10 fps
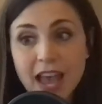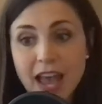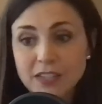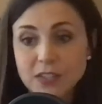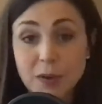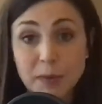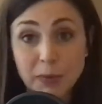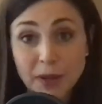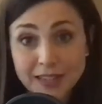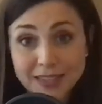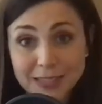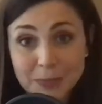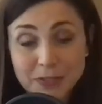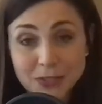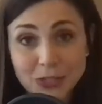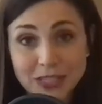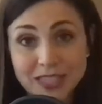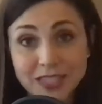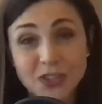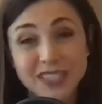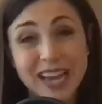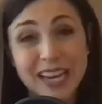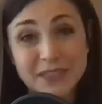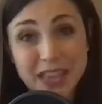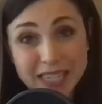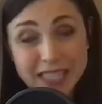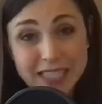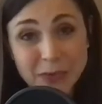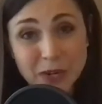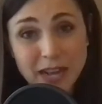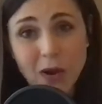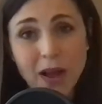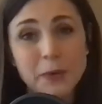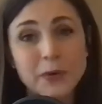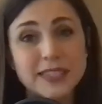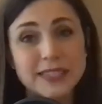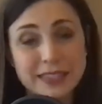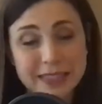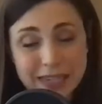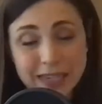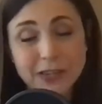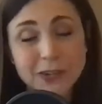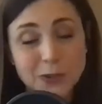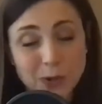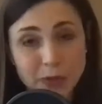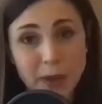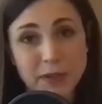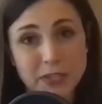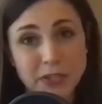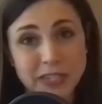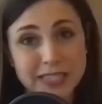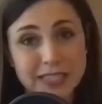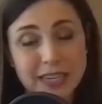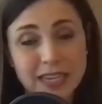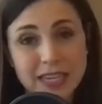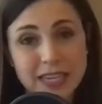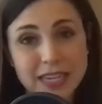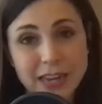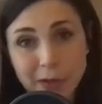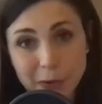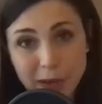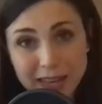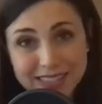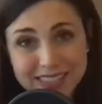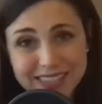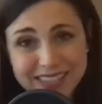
And so I'm applying to this position at the district. And if that doesn't work out, I'm going to seek growth opportunities in other ways.